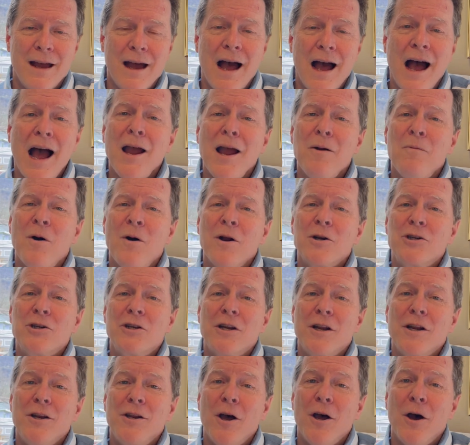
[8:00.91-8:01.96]
I want you
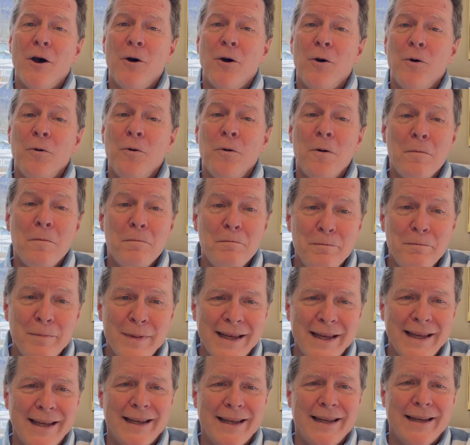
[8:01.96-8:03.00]
to know
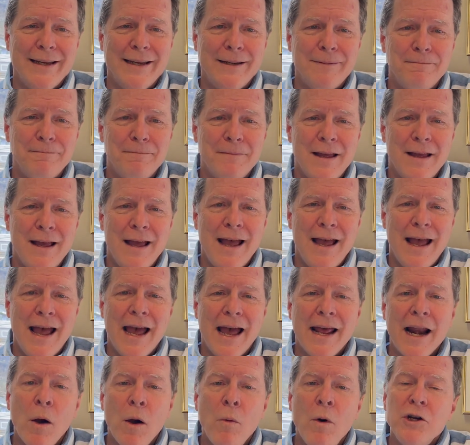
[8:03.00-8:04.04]
me.
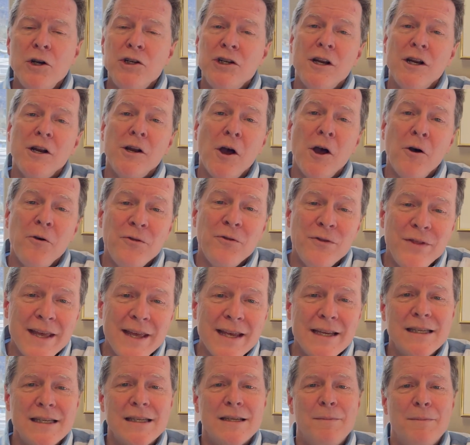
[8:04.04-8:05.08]
And I want you to know
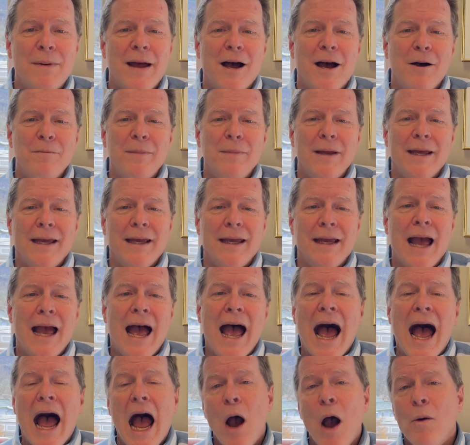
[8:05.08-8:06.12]
this about me.
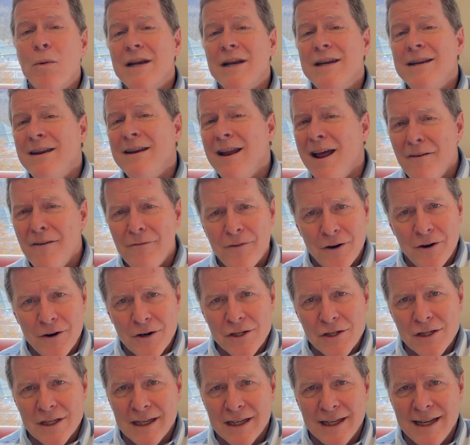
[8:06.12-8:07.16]
I would never
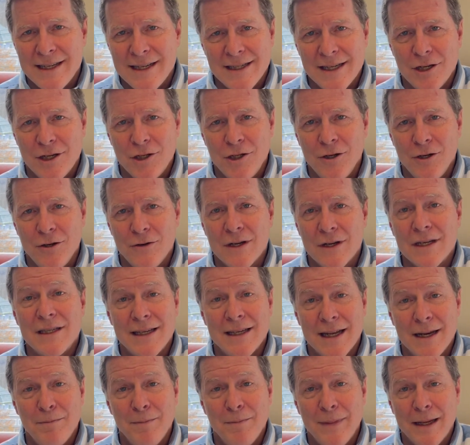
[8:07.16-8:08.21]
solicit you to
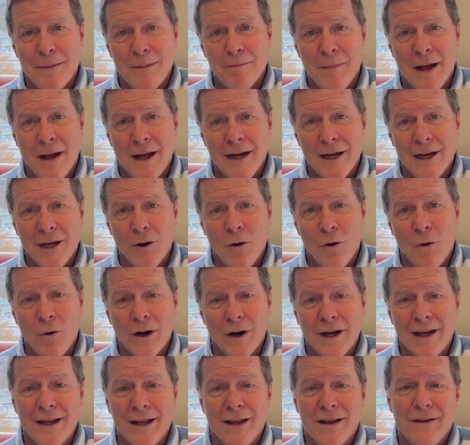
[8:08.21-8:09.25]
send me money or
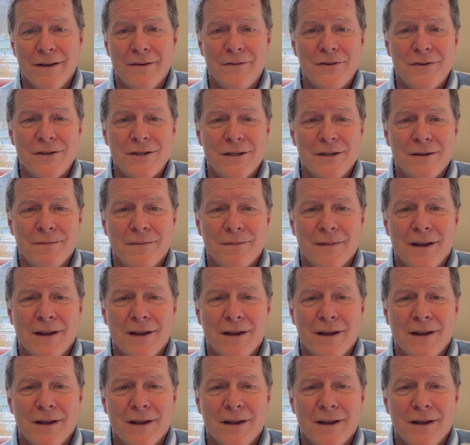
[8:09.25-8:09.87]
gifts.